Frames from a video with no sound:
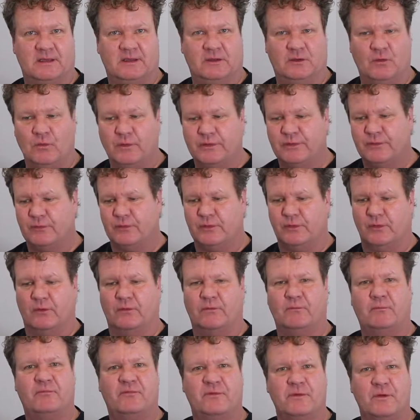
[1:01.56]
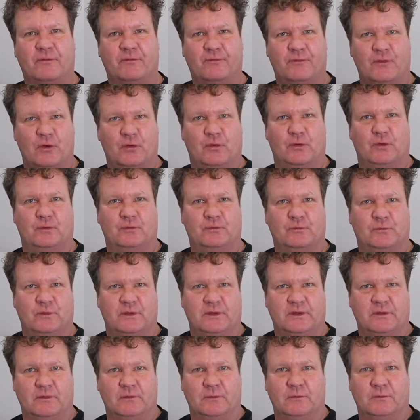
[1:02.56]
going through your photos
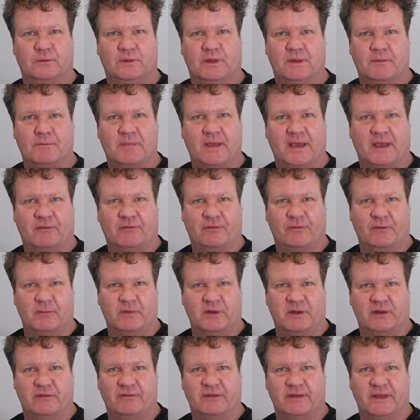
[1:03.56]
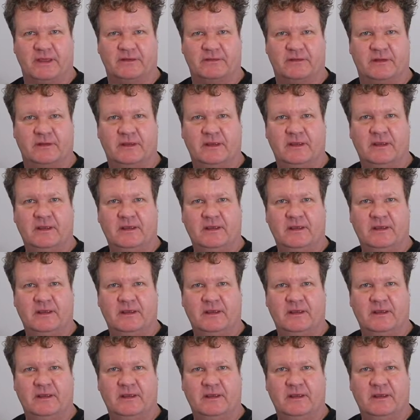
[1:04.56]
when you get back from an event,